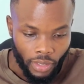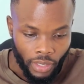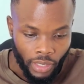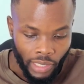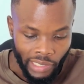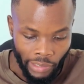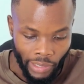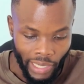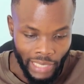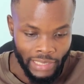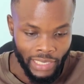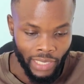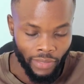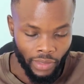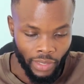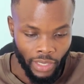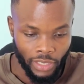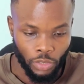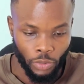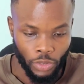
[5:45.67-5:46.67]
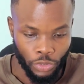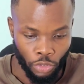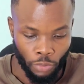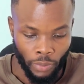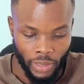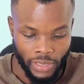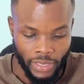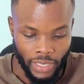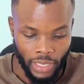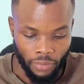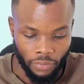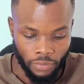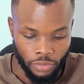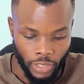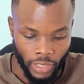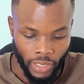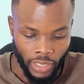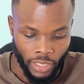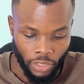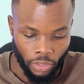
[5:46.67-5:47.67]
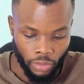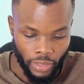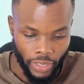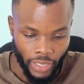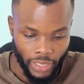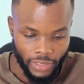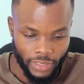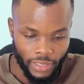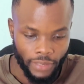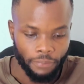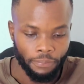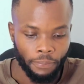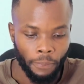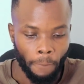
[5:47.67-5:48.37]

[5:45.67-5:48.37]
Now I take the next question myself, so I click on next.